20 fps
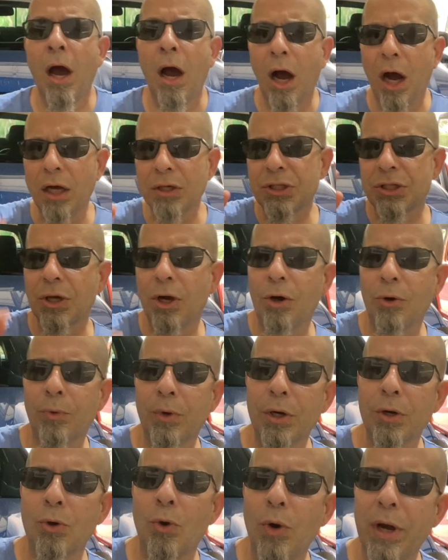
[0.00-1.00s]
Also,
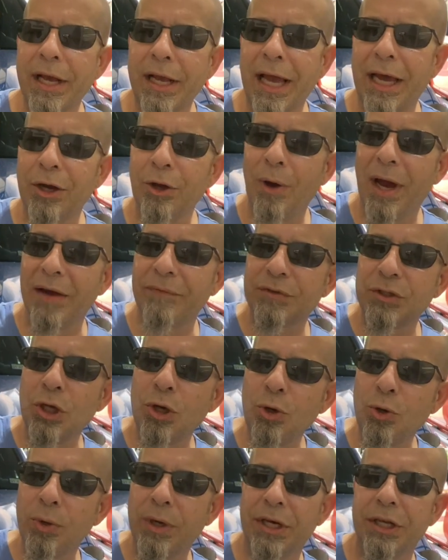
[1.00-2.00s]
real quick, I do have
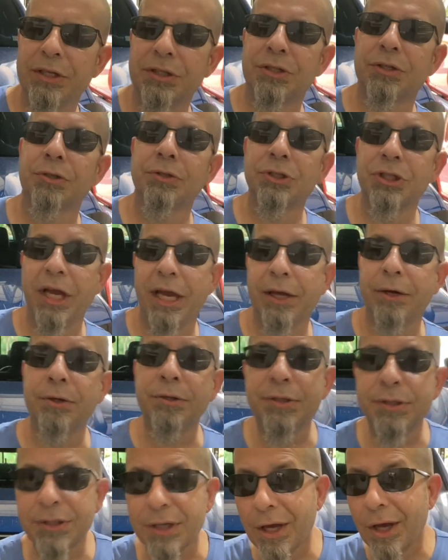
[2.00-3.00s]
two additional
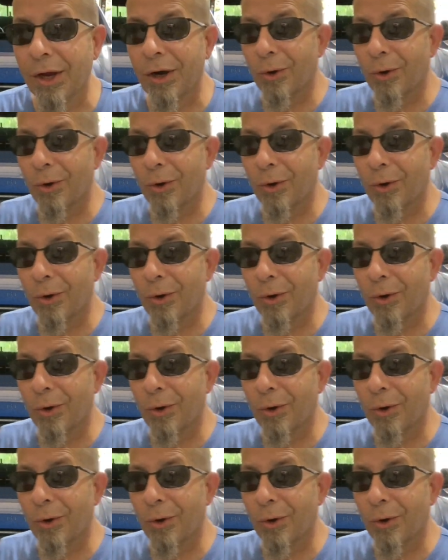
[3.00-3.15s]
channels.